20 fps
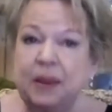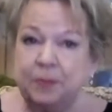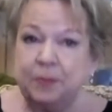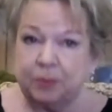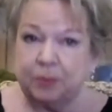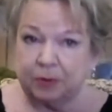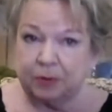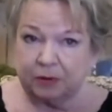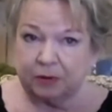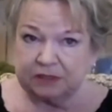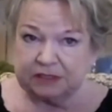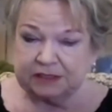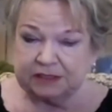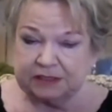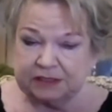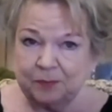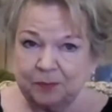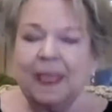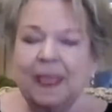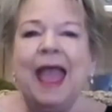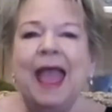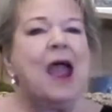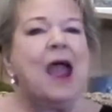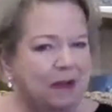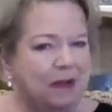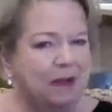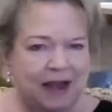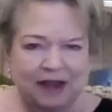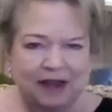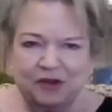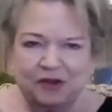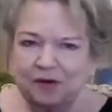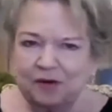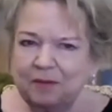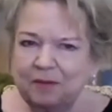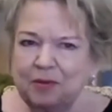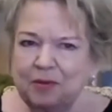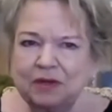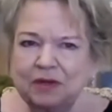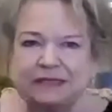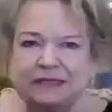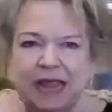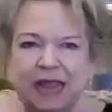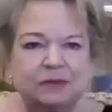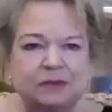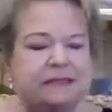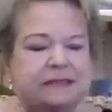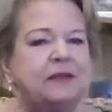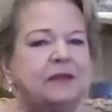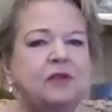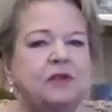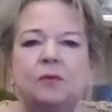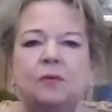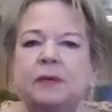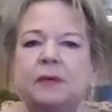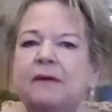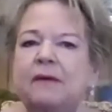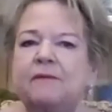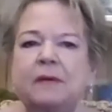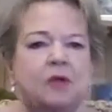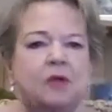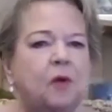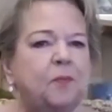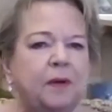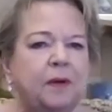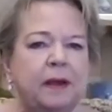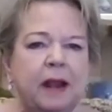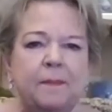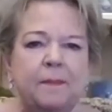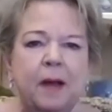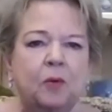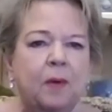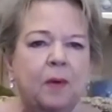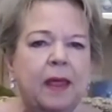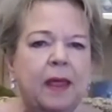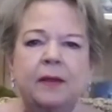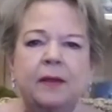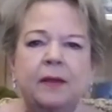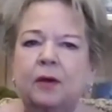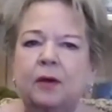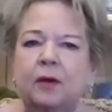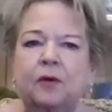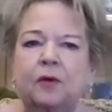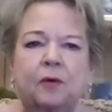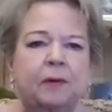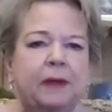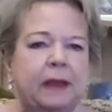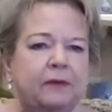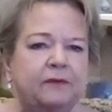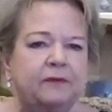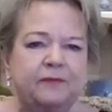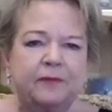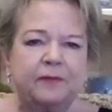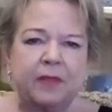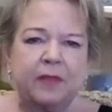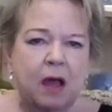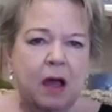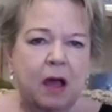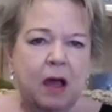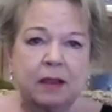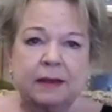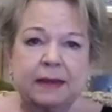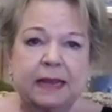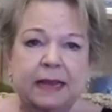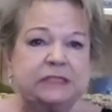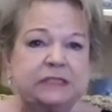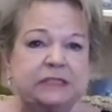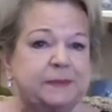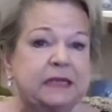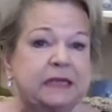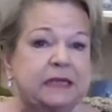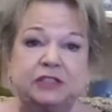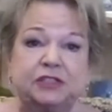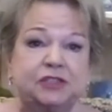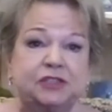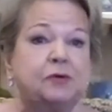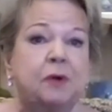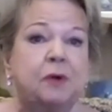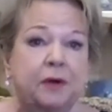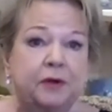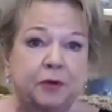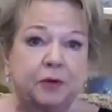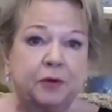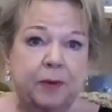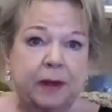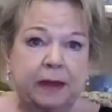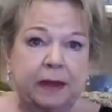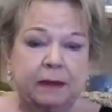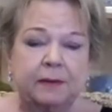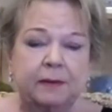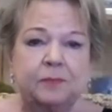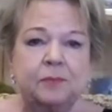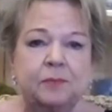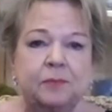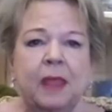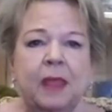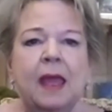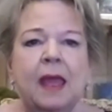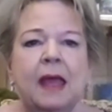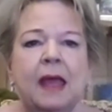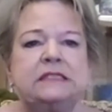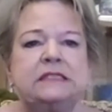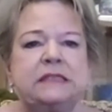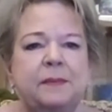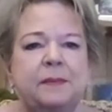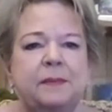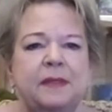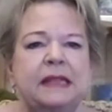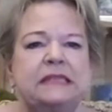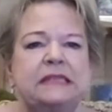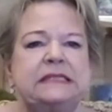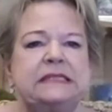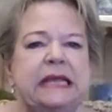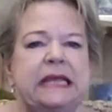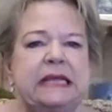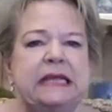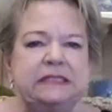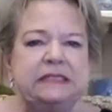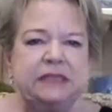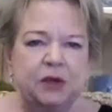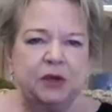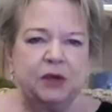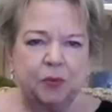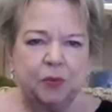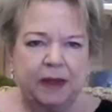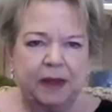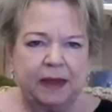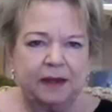Went out to her employees' neighbors. And don't print it up on red or green for the holidays because it's too hard to read. Something that's easy to read.